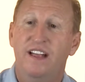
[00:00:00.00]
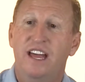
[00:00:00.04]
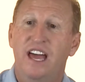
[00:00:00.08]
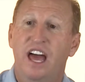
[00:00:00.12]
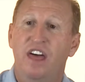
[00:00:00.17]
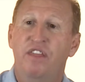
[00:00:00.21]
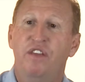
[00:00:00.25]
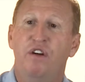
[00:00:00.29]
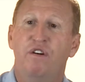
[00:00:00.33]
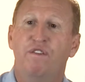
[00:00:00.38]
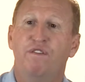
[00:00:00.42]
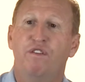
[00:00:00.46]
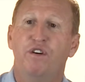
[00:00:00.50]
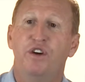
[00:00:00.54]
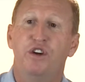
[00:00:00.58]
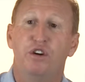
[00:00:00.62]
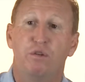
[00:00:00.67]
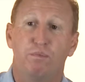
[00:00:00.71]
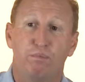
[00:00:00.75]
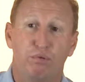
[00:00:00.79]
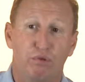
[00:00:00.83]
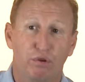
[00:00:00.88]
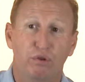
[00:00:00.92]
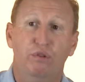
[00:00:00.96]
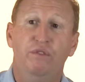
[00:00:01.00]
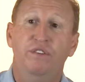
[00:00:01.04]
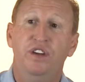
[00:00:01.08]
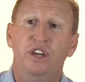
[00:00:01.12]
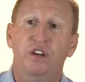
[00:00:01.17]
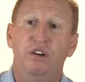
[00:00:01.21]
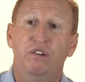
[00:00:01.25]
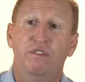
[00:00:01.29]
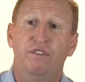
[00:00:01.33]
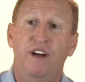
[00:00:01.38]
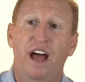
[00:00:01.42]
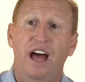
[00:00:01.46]
and therefore you're proving
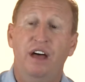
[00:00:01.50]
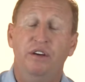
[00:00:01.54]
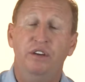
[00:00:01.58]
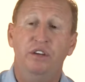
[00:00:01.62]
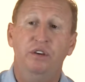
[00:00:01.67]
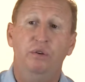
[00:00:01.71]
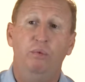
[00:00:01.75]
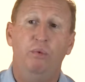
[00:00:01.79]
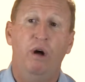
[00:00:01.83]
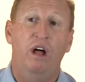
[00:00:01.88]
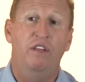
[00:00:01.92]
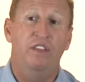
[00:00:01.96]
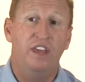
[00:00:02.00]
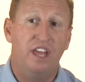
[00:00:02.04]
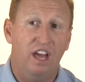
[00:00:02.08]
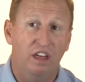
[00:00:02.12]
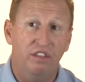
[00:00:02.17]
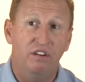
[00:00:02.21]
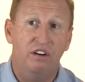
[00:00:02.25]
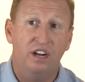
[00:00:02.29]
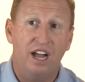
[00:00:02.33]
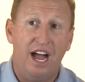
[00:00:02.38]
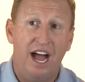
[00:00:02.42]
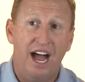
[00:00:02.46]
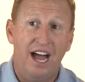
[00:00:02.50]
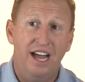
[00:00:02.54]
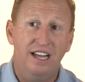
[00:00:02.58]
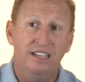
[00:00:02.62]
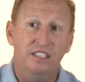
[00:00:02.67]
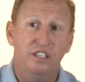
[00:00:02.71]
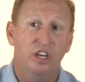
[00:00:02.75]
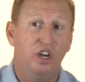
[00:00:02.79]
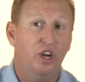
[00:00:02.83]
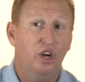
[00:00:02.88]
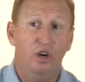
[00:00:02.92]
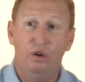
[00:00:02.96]
your value, while the other
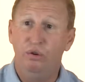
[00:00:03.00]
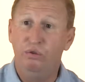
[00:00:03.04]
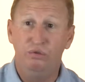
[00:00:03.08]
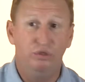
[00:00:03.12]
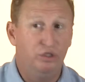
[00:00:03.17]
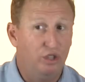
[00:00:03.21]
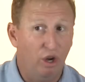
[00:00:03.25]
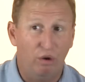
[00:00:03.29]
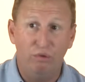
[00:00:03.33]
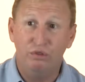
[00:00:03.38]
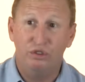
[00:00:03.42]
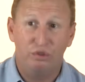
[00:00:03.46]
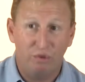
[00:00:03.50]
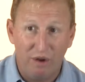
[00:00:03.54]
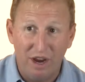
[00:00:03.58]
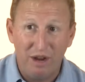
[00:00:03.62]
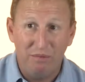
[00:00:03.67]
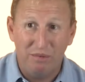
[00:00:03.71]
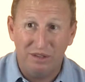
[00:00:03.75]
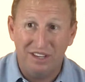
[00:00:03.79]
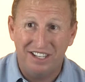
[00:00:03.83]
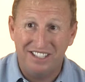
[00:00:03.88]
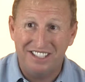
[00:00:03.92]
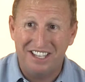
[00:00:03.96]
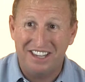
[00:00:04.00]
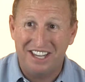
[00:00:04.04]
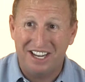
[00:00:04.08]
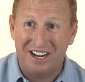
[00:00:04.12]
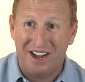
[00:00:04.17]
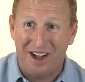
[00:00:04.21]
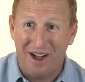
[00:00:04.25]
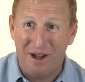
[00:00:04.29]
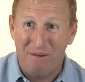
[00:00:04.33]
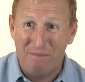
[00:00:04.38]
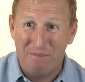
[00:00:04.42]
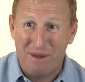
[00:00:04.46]
guys who don't train with us at the
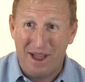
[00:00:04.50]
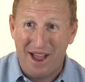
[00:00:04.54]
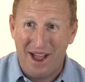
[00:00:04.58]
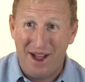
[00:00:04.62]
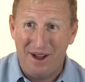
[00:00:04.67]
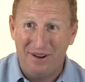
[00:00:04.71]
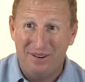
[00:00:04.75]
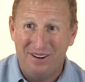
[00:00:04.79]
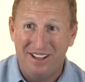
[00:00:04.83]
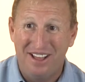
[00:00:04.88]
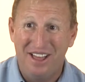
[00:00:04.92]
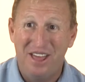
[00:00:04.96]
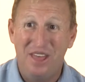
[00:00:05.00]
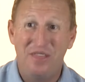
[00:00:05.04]
compound,